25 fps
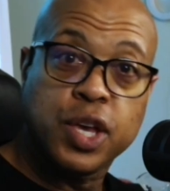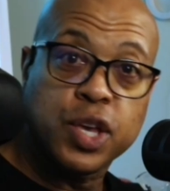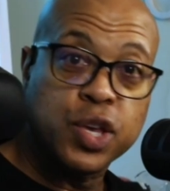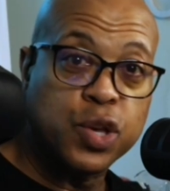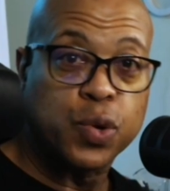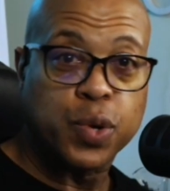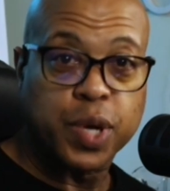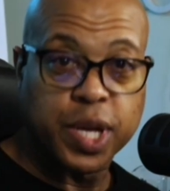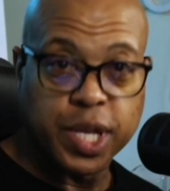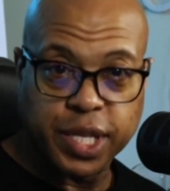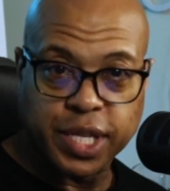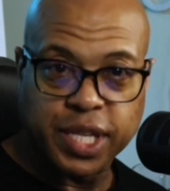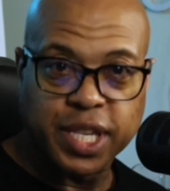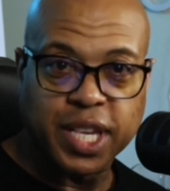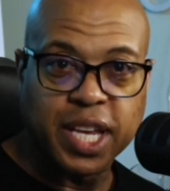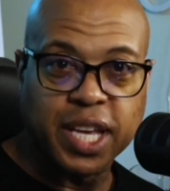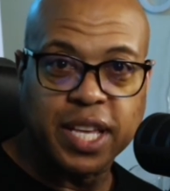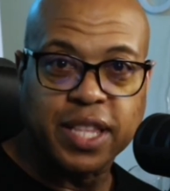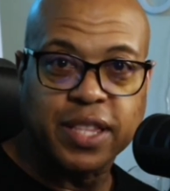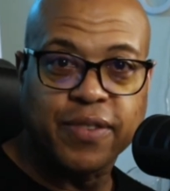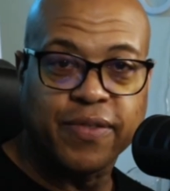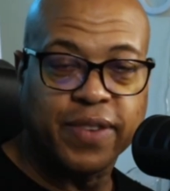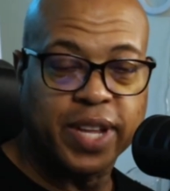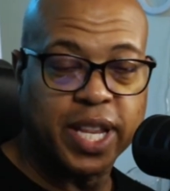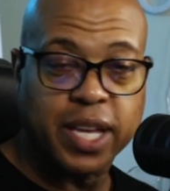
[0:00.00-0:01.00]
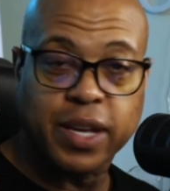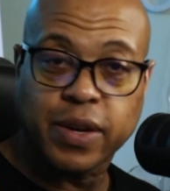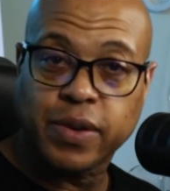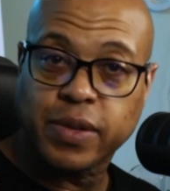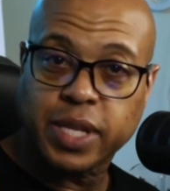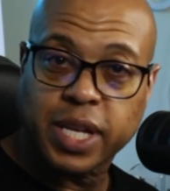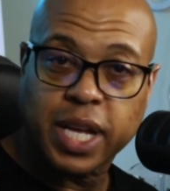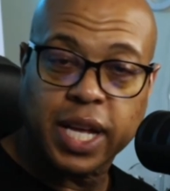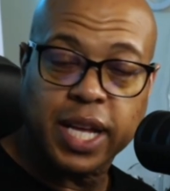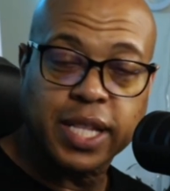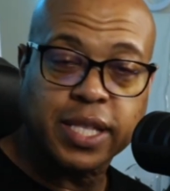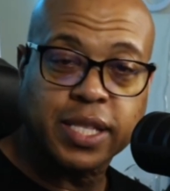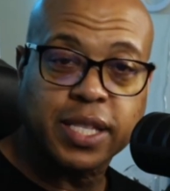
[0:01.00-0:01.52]
You can see in the video
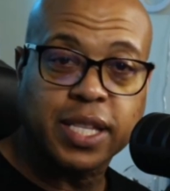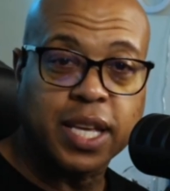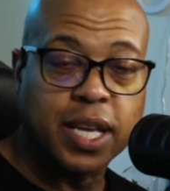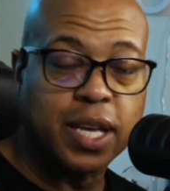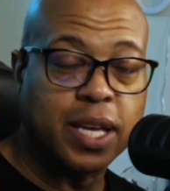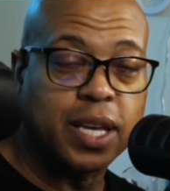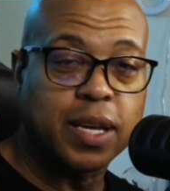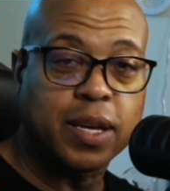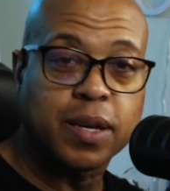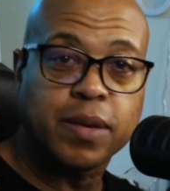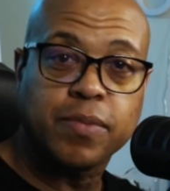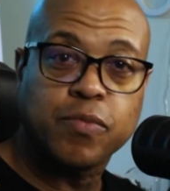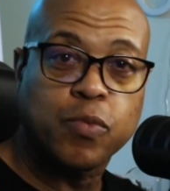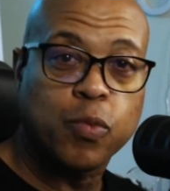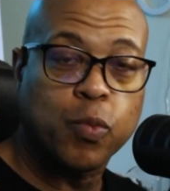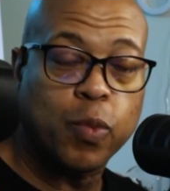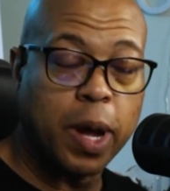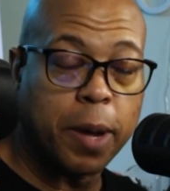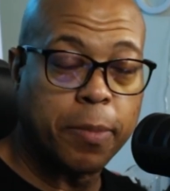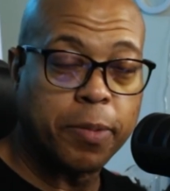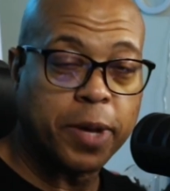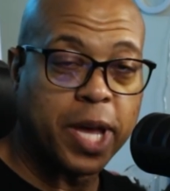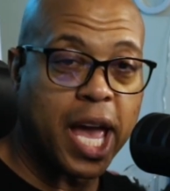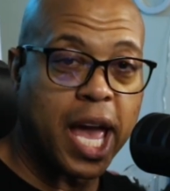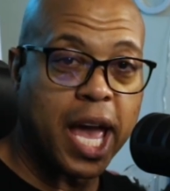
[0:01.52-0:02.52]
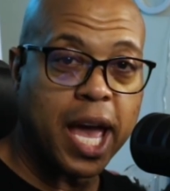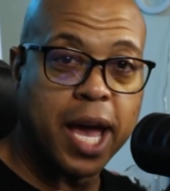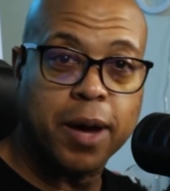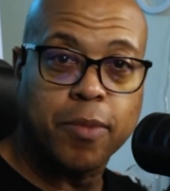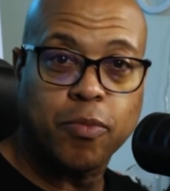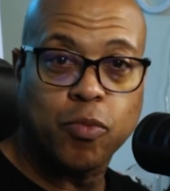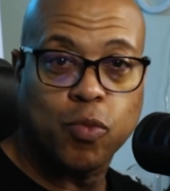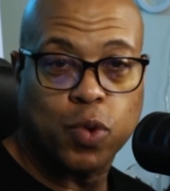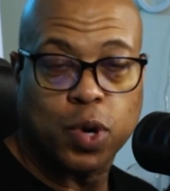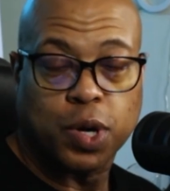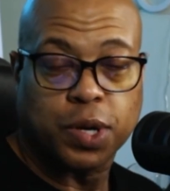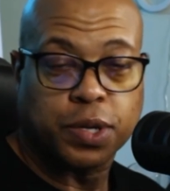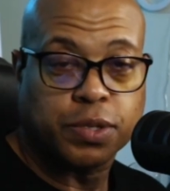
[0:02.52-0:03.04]
that the
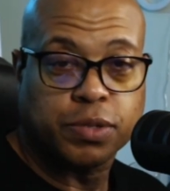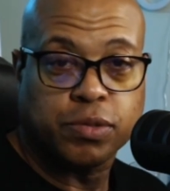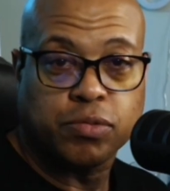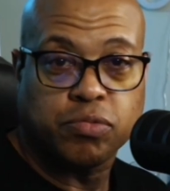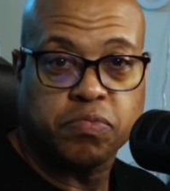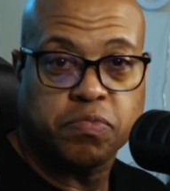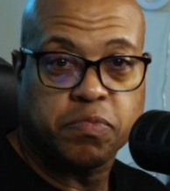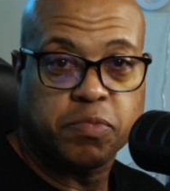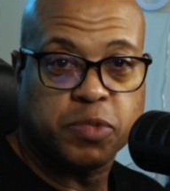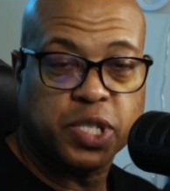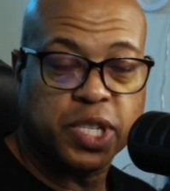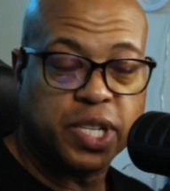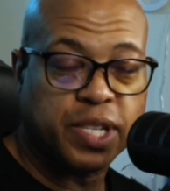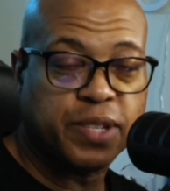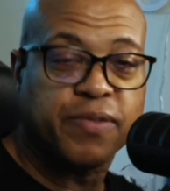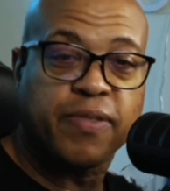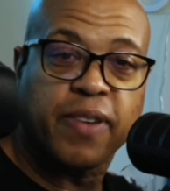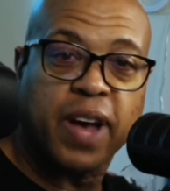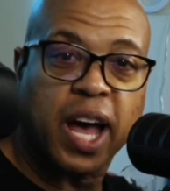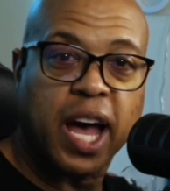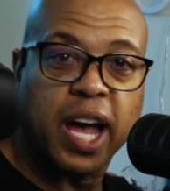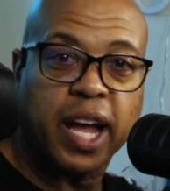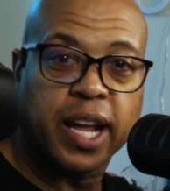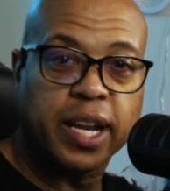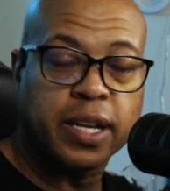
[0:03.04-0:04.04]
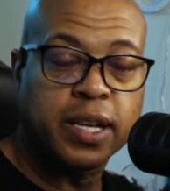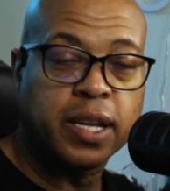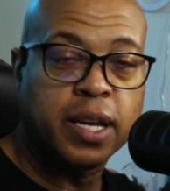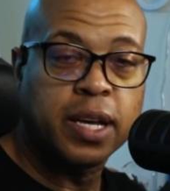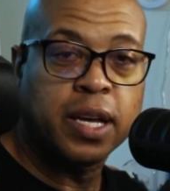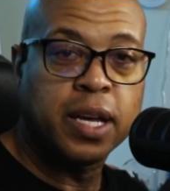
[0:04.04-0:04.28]
webcam works just fine.